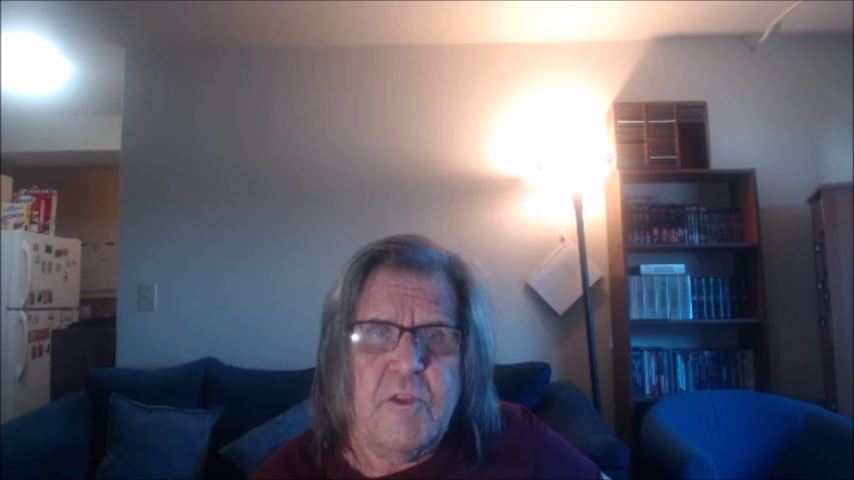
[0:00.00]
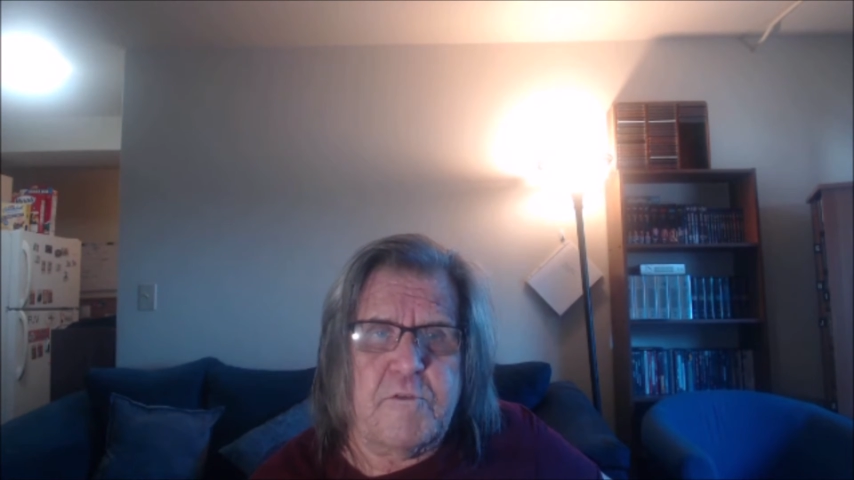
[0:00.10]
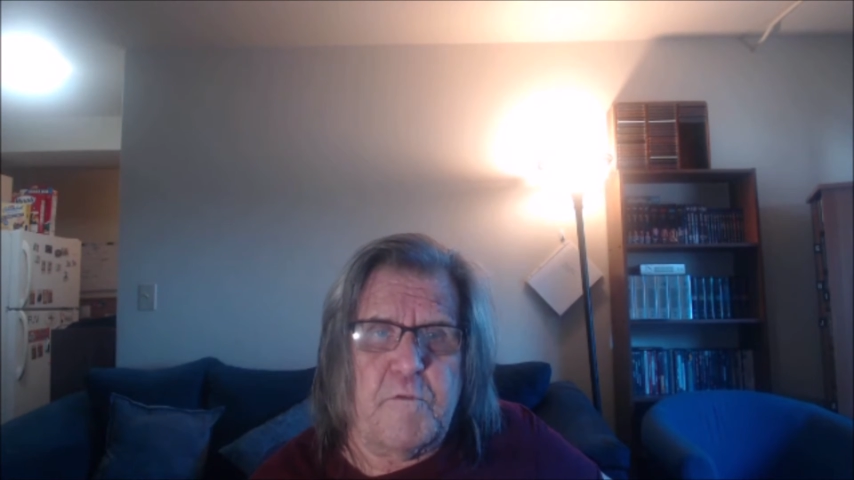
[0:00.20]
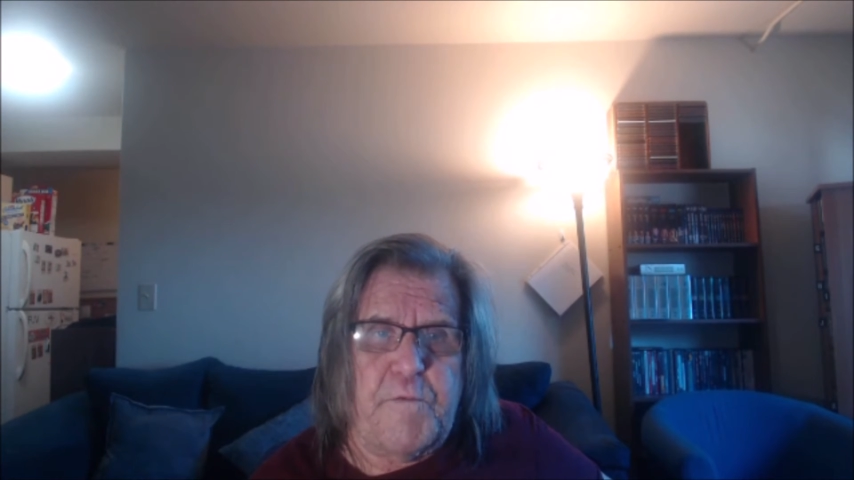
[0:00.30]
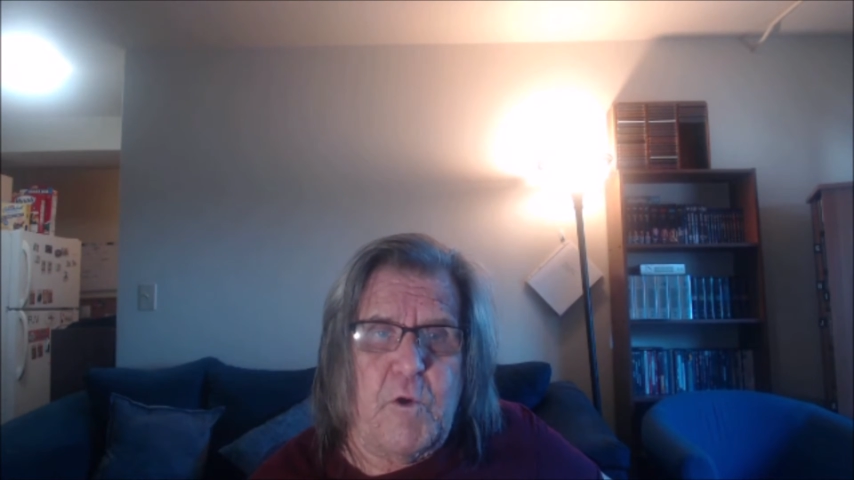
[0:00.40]

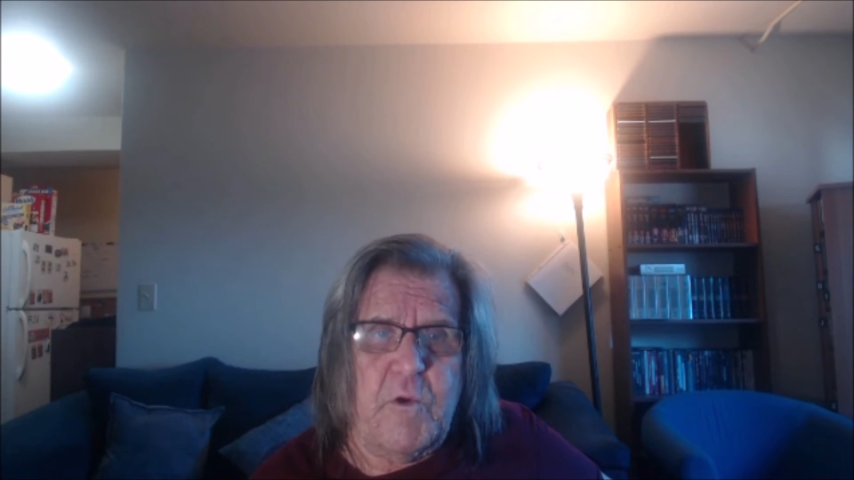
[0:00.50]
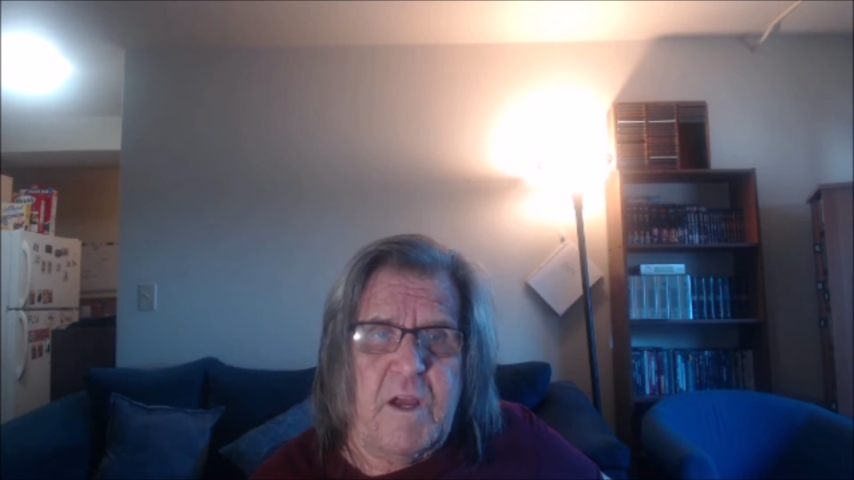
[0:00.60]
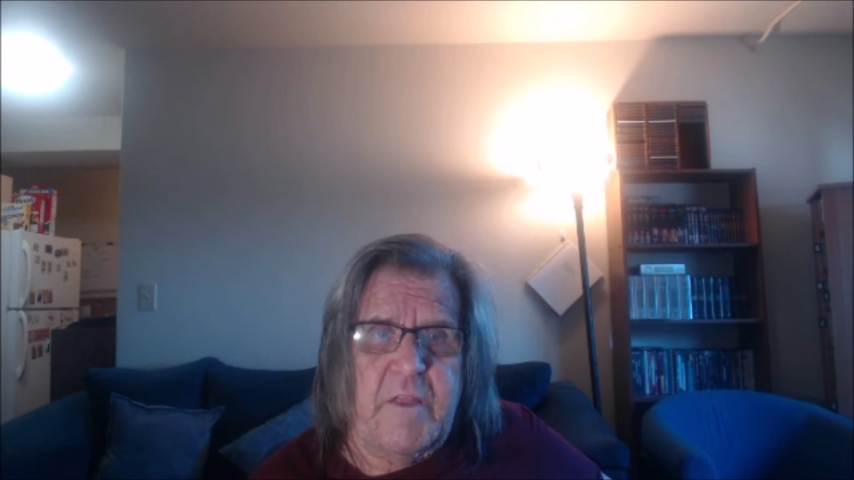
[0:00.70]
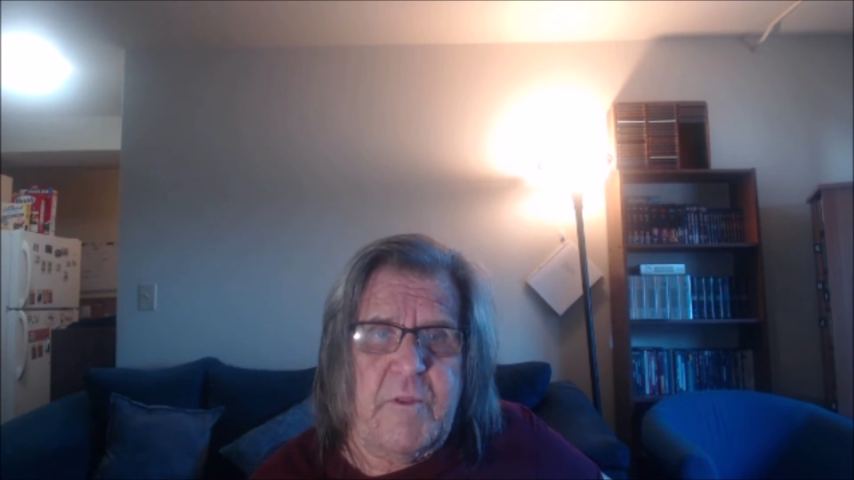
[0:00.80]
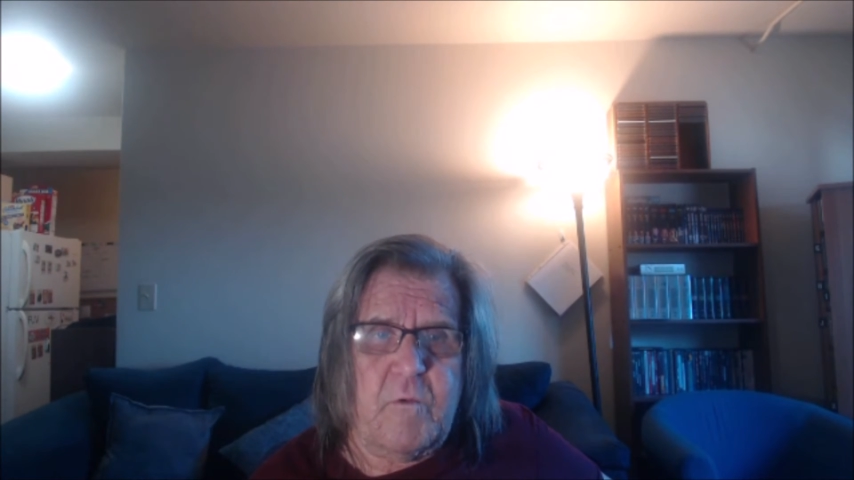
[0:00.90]
to vote
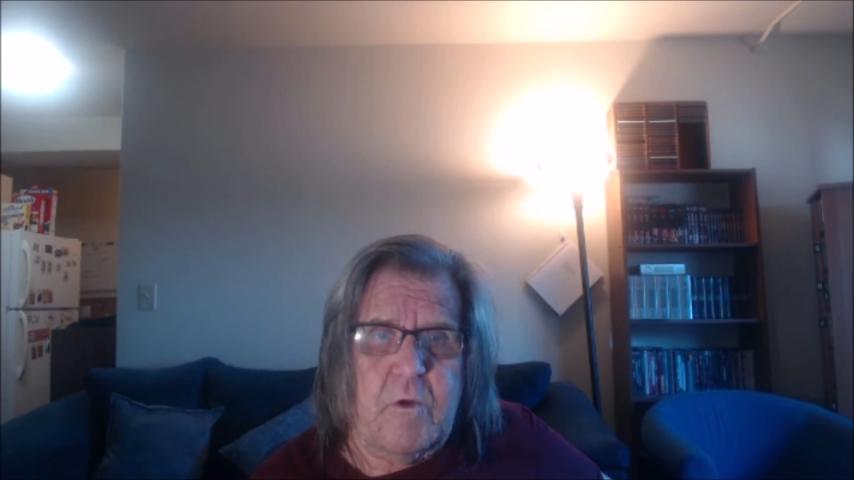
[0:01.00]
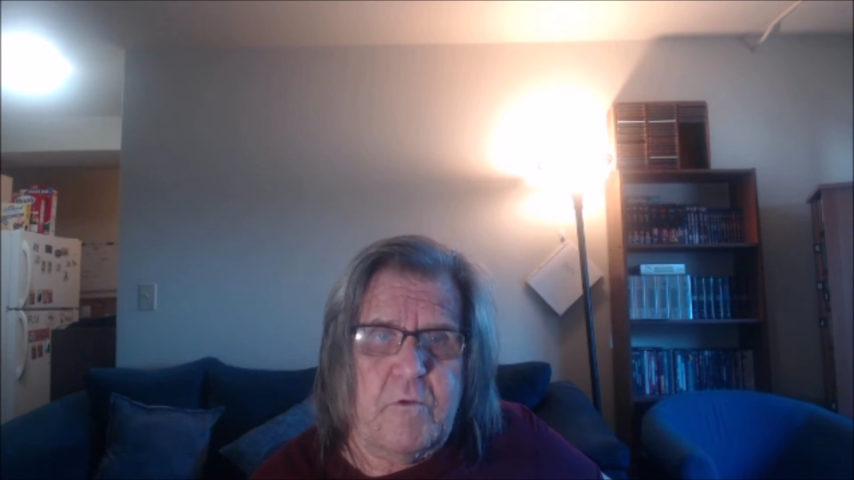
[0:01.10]
on their